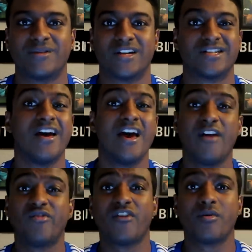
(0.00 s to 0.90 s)
Because
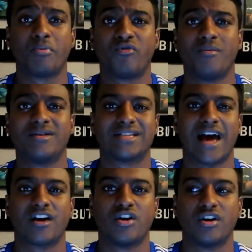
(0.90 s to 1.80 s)
if you have a performance
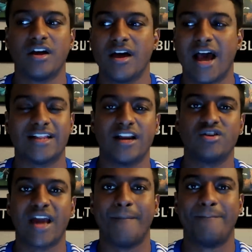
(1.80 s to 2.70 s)
that good and then
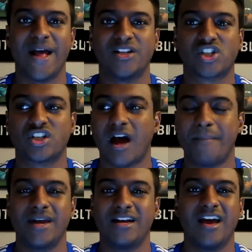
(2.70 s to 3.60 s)
you get benched,
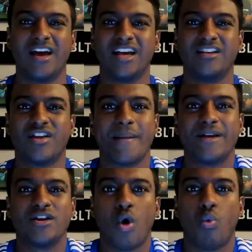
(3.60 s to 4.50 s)
I mean, there'd
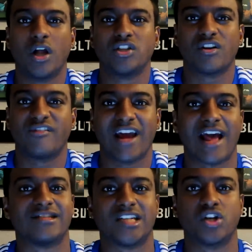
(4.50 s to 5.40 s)
be no wonder if he
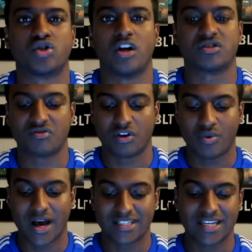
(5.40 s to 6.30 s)
hands in a transfer
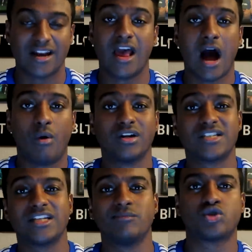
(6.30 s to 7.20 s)
request. And I
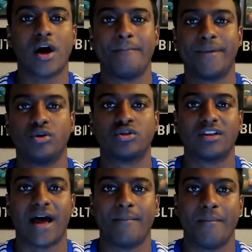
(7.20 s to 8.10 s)
want to see him try and build
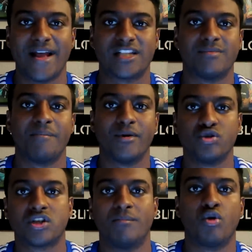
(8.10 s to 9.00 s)
on that momentum and
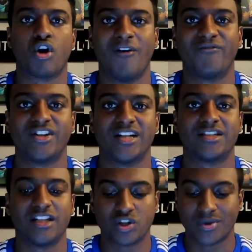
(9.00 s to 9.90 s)
build some more
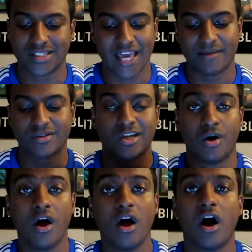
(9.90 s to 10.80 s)
confidence into his game.
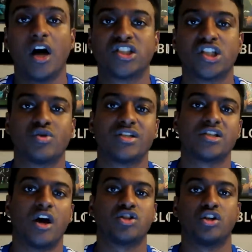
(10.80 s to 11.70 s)
So Hudson-Odoi
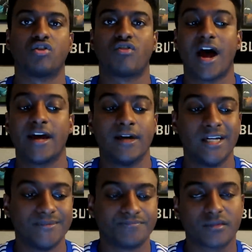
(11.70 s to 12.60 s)
starts on the right.
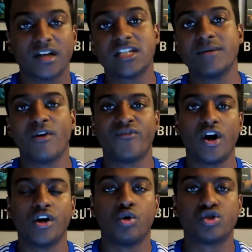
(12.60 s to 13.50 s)
Timo
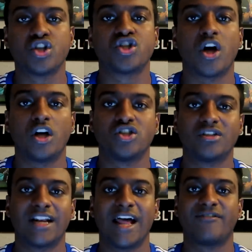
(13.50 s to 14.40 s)
Werner also starts
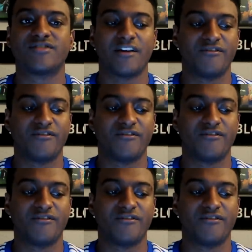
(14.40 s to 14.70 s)
on the left.